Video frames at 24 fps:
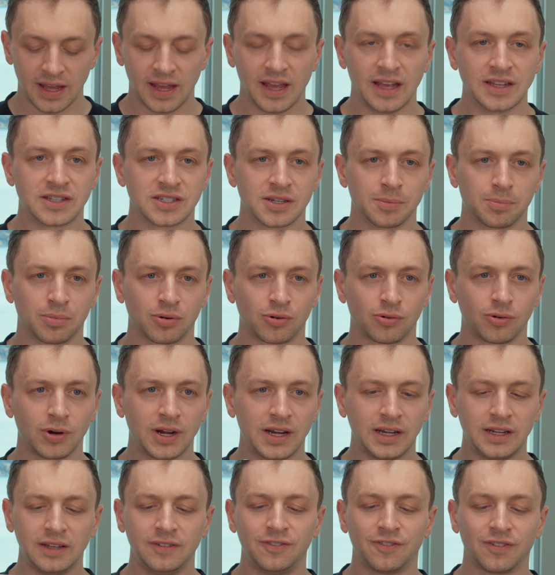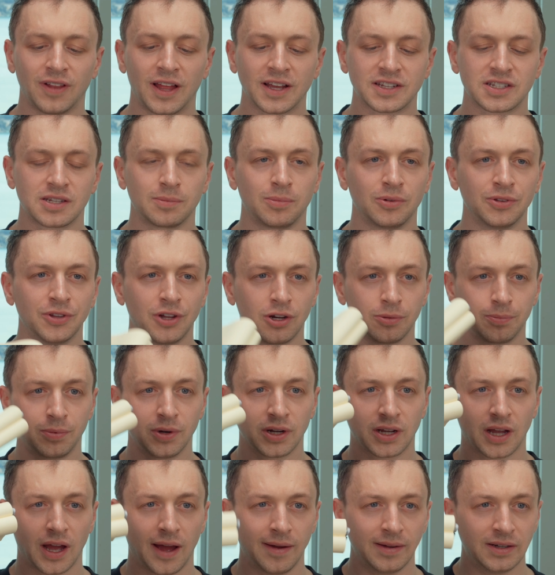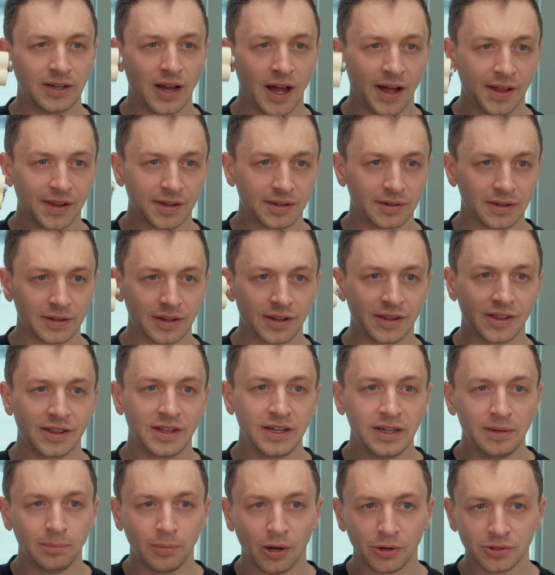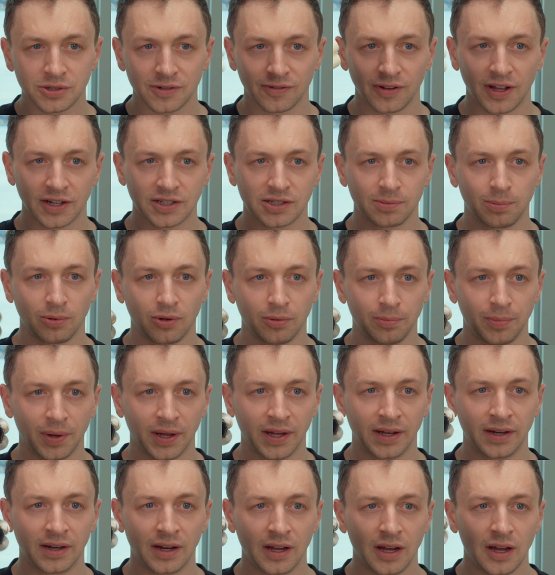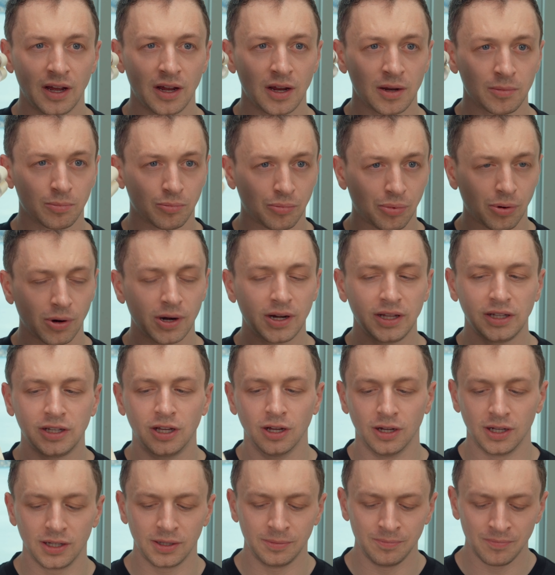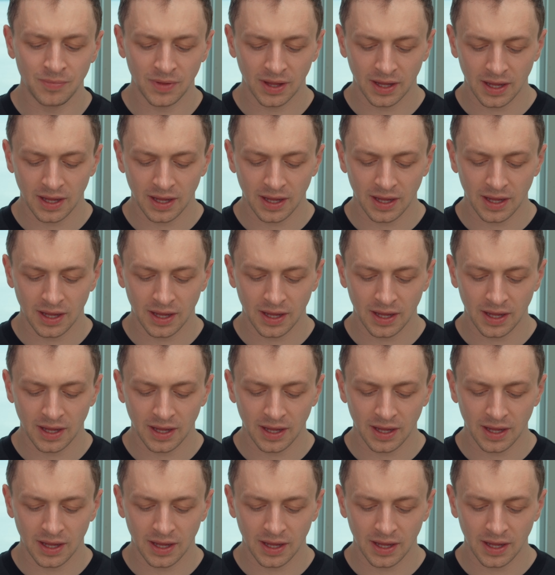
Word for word: It's a pretty flexible notebook. I'm not the most flexible, but pretty good.